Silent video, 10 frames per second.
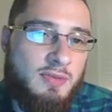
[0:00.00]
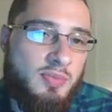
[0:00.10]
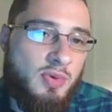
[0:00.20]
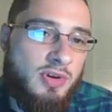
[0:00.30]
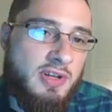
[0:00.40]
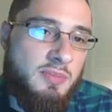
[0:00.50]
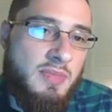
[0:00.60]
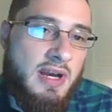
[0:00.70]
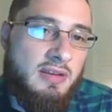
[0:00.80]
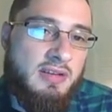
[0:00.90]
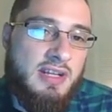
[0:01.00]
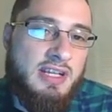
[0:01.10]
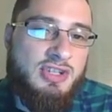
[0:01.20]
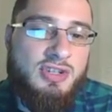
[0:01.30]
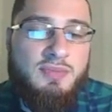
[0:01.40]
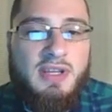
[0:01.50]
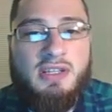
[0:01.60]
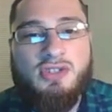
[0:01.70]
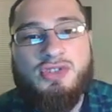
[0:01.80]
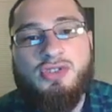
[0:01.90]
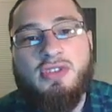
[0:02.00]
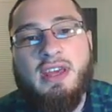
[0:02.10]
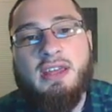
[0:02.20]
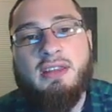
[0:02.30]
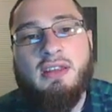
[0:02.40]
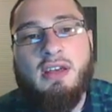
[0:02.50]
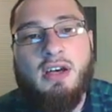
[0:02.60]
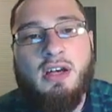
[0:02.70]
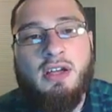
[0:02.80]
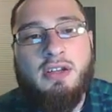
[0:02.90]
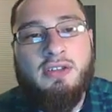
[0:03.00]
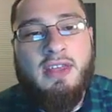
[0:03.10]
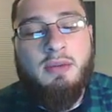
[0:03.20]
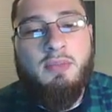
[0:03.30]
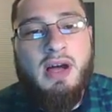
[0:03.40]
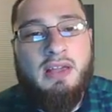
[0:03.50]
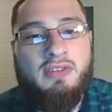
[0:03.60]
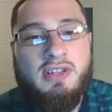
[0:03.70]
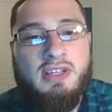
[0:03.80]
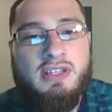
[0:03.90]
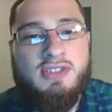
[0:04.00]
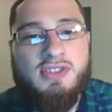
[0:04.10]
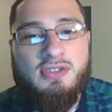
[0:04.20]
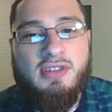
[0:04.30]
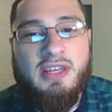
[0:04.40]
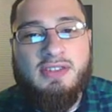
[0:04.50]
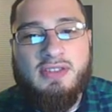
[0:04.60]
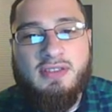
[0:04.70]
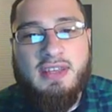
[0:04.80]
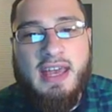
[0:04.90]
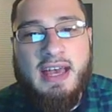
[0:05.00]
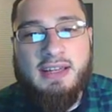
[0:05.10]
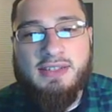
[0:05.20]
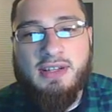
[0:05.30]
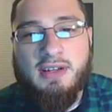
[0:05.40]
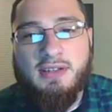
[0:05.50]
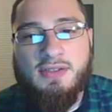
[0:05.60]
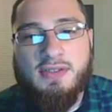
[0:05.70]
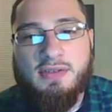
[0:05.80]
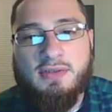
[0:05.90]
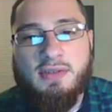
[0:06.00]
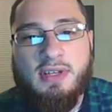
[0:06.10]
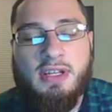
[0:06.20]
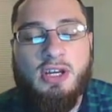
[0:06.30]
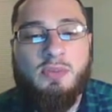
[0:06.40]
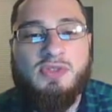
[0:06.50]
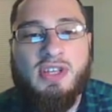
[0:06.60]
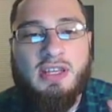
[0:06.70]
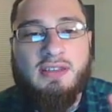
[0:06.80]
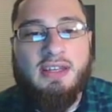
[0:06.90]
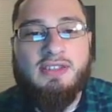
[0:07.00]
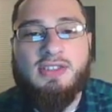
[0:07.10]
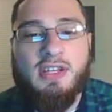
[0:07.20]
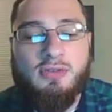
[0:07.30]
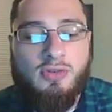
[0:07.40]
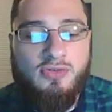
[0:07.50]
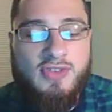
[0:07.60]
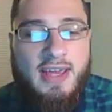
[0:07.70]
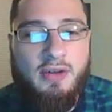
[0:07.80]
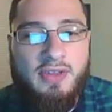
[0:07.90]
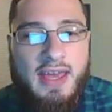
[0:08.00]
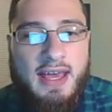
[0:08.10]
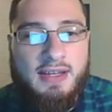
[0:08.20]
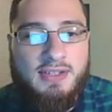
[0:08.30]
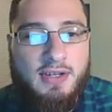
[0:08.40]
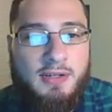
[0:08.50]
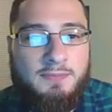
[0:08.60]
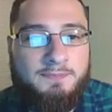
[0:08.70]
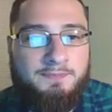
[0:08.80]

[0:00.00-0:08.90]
important in myelination, making sure that uh, that myelin insulates the axons and helps get that signal down the axon.